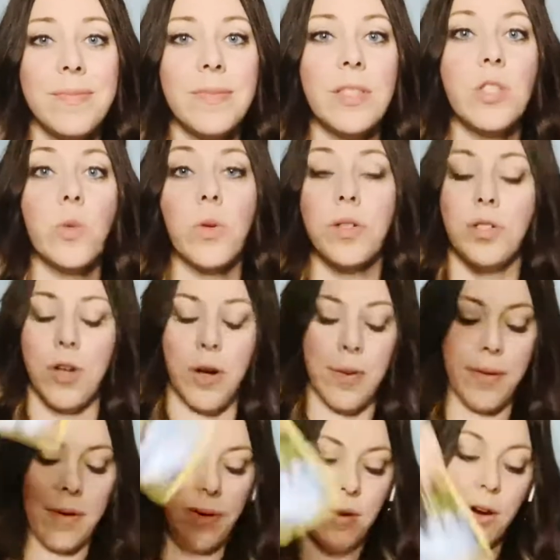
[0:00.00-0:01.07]
Swords
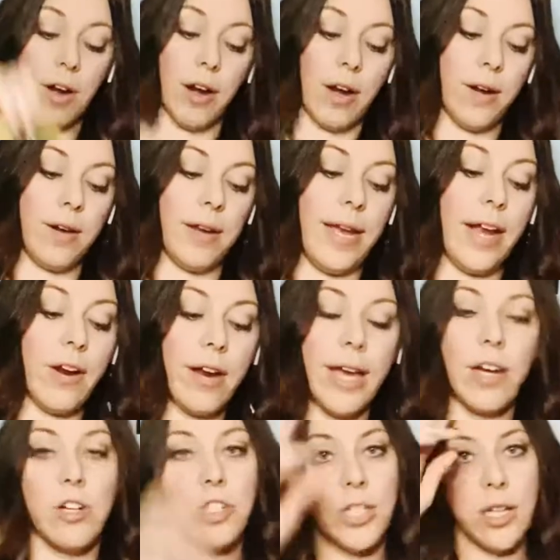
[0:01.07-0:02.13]
are air
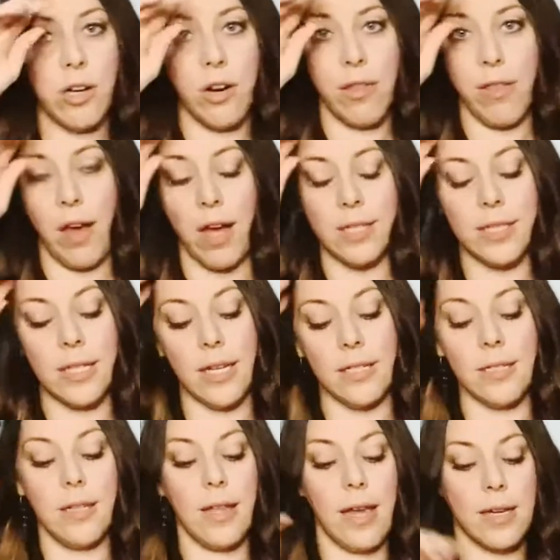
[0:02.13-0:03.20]
energy and our thoughts and
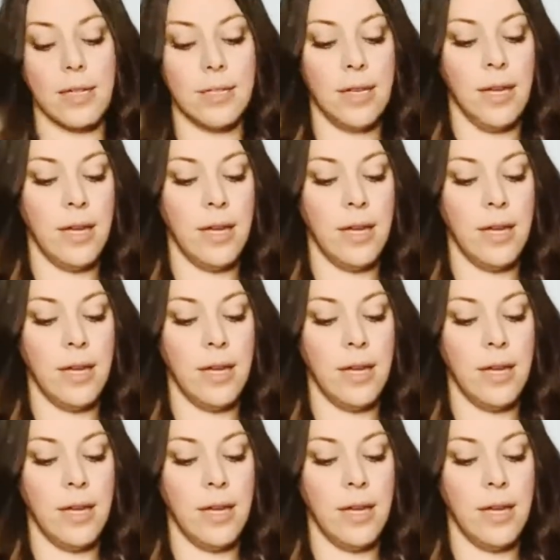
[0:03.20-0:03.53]
intellect.